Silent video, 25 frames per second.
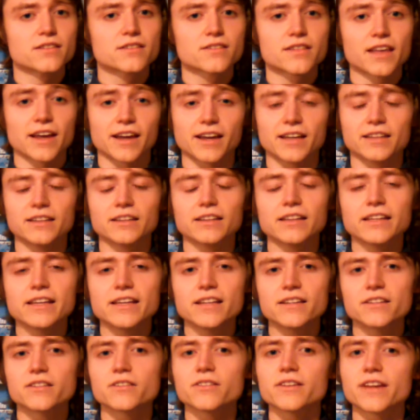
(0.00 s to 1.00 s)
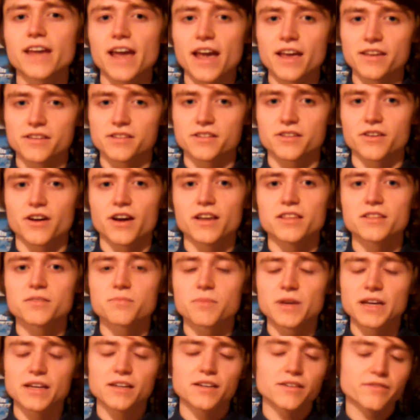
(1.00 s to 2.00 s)
that can lead to gas giants
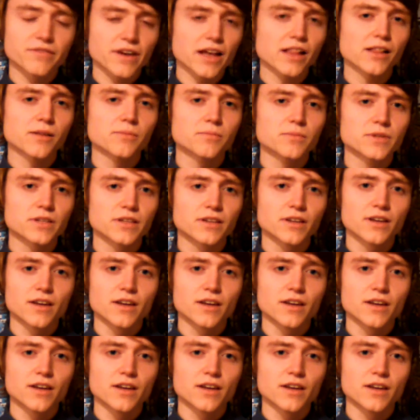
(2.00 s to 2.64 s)
being developed: